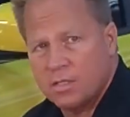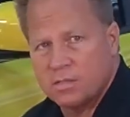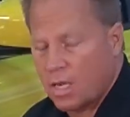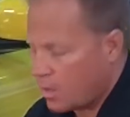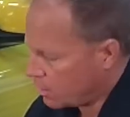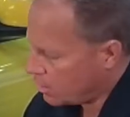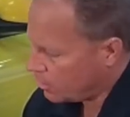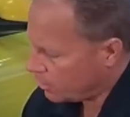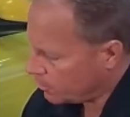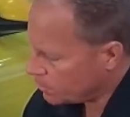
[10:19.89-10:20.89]
the tire
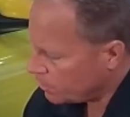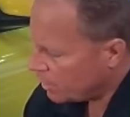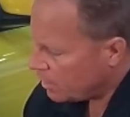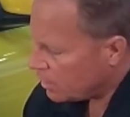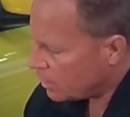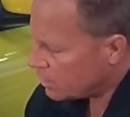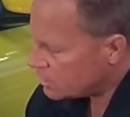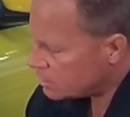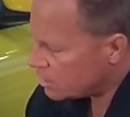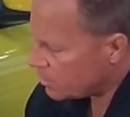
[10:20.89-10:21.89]
coating. Now
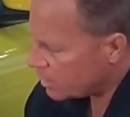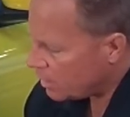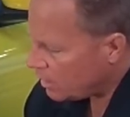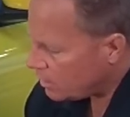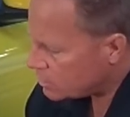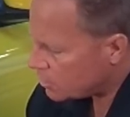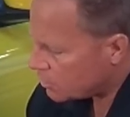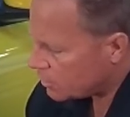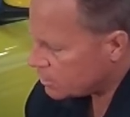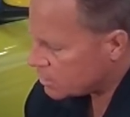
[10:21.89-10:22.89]
this is the McKee's
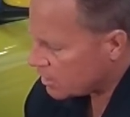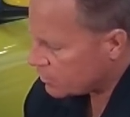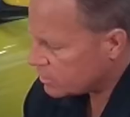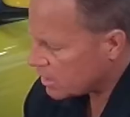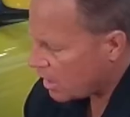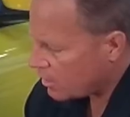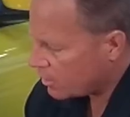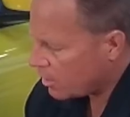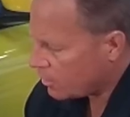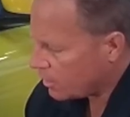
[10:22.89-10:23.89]
37 tire
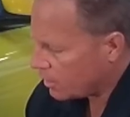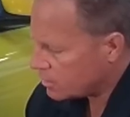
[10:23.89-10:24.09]
coating.